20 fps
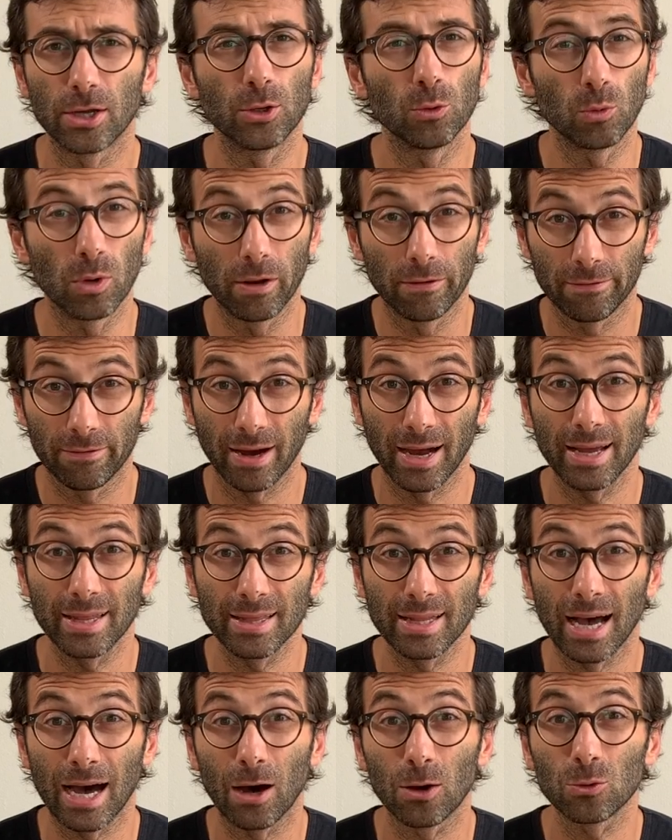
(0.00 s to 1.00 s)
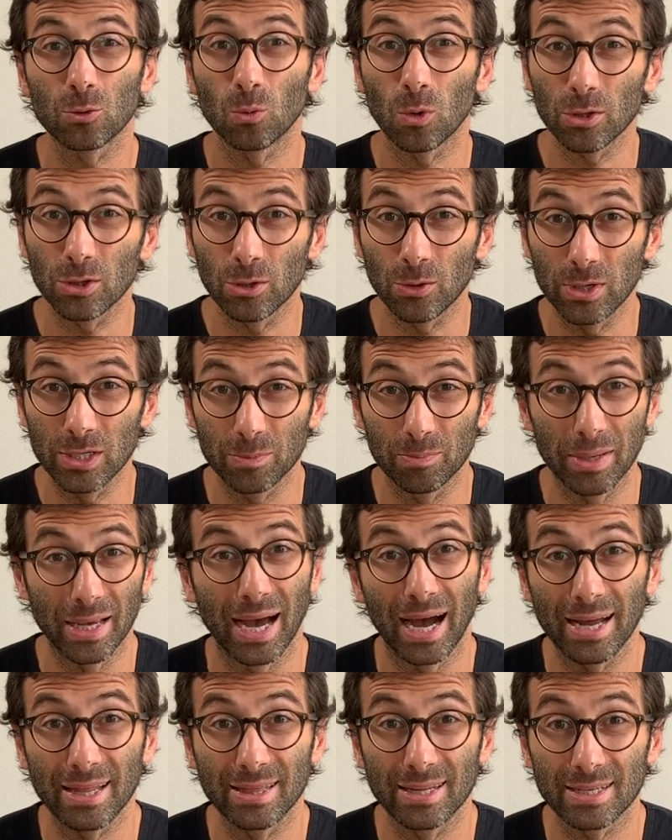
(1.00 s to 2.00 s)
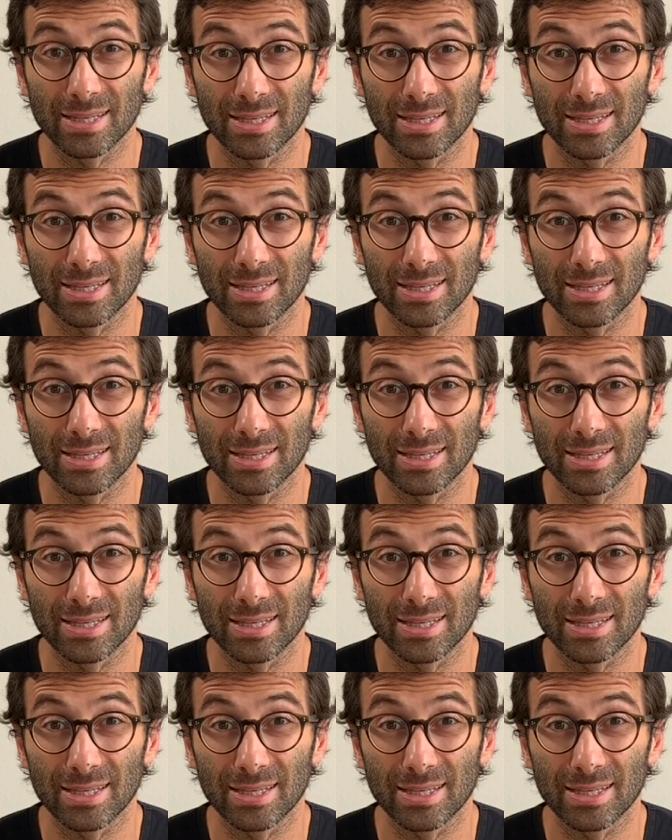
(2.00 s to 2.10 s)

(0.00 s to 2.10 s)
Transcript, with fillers: you will find out what there is behind the